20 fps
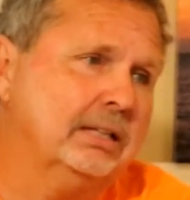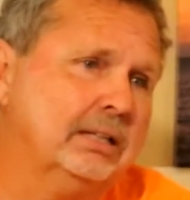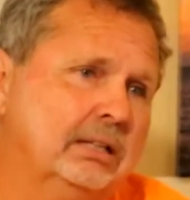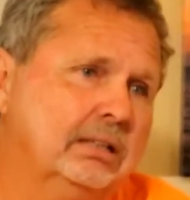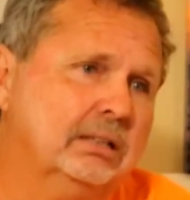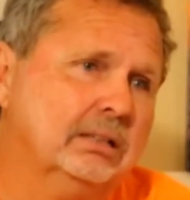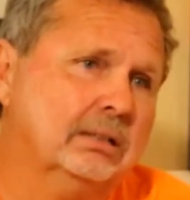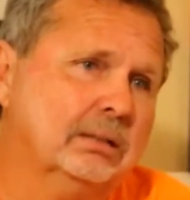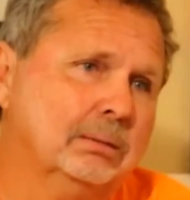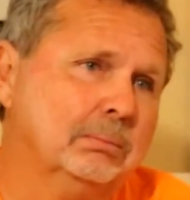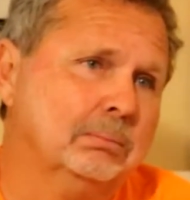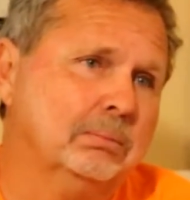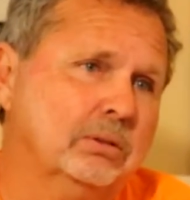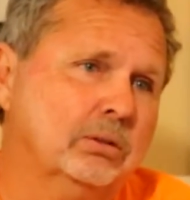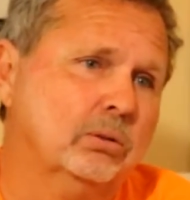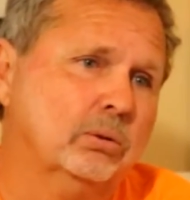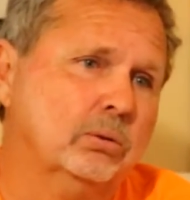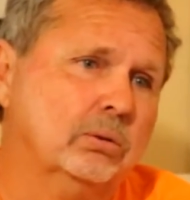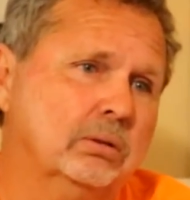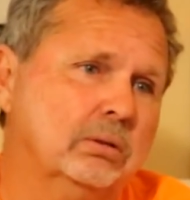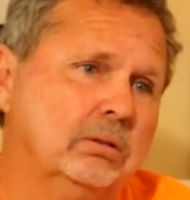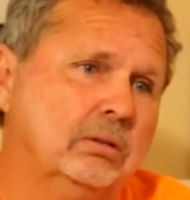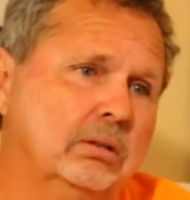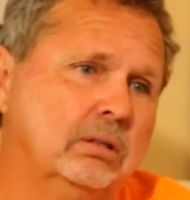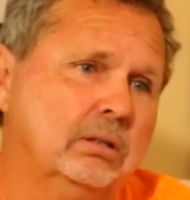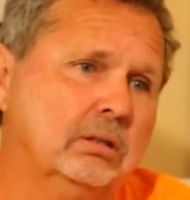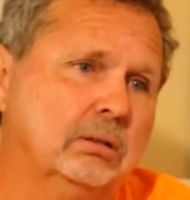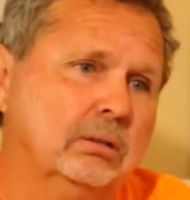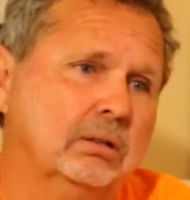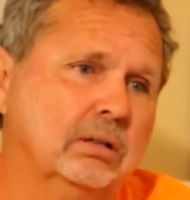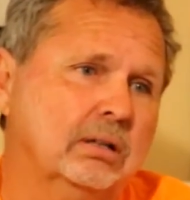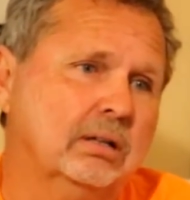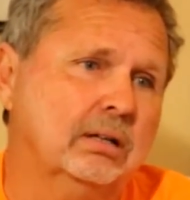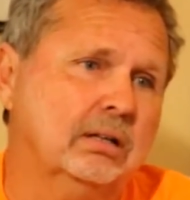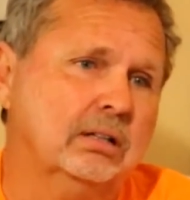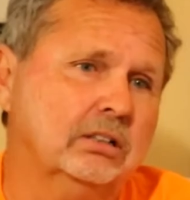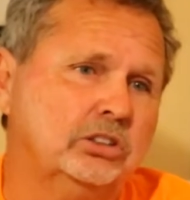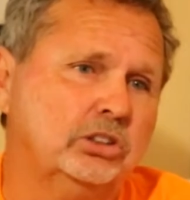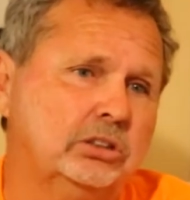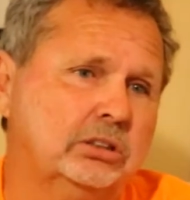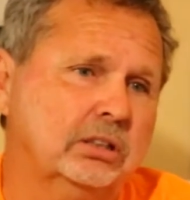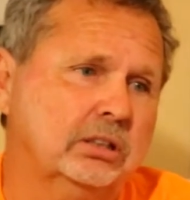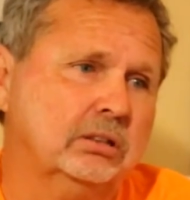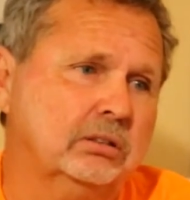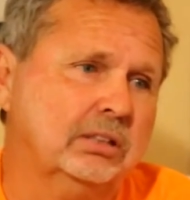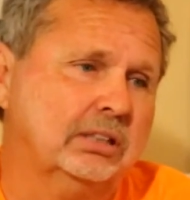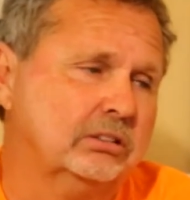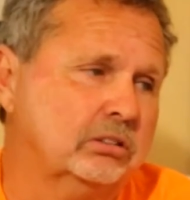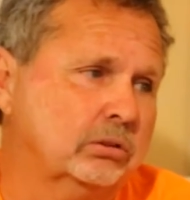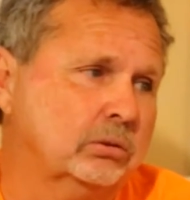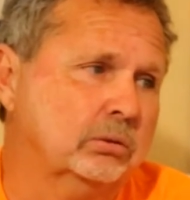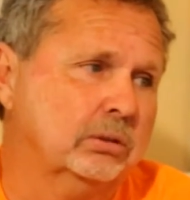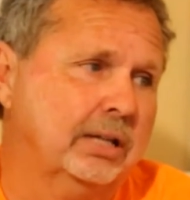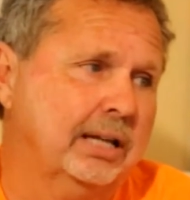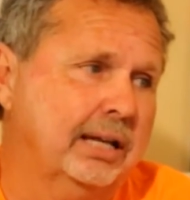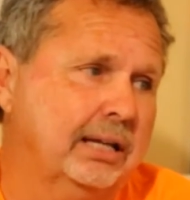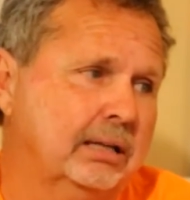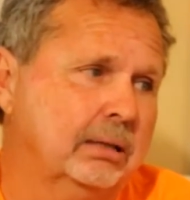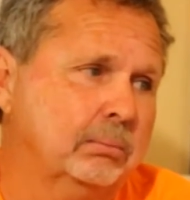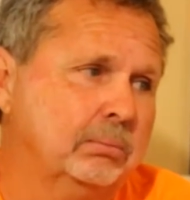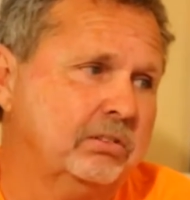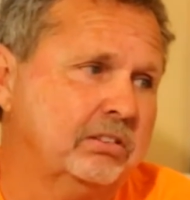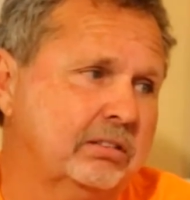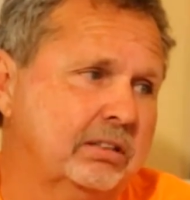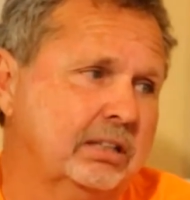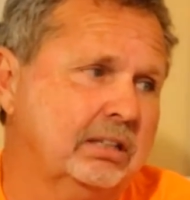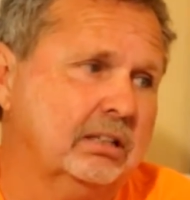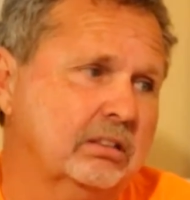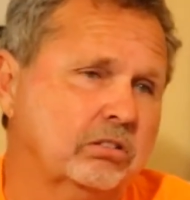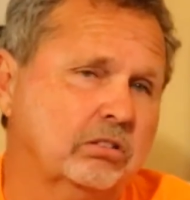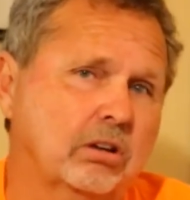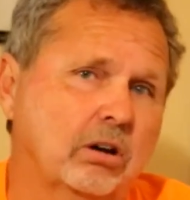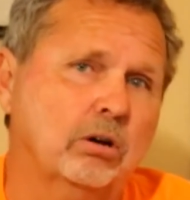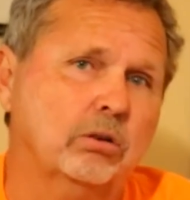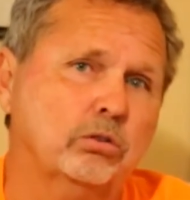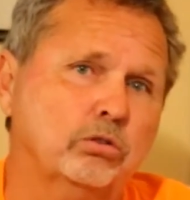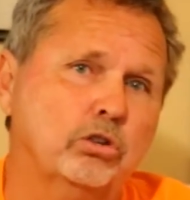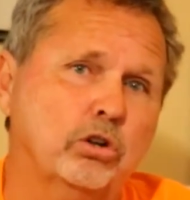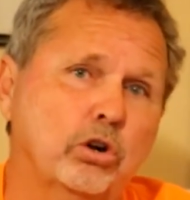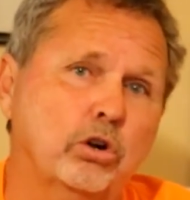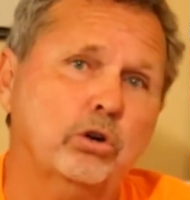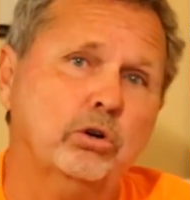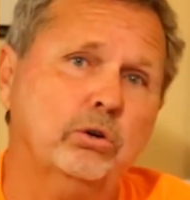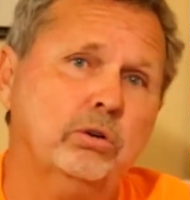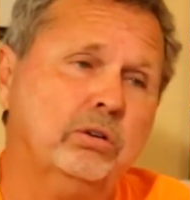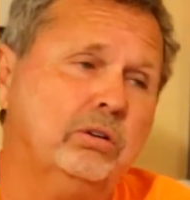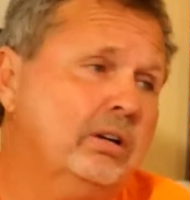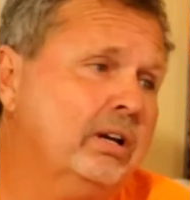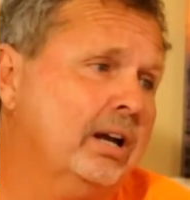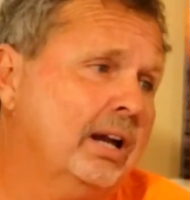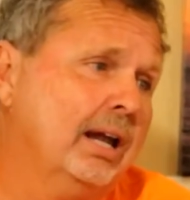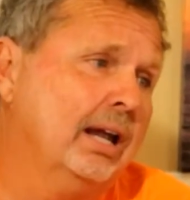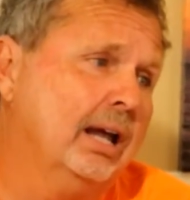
him on the show that's on AMC. It's called Turn.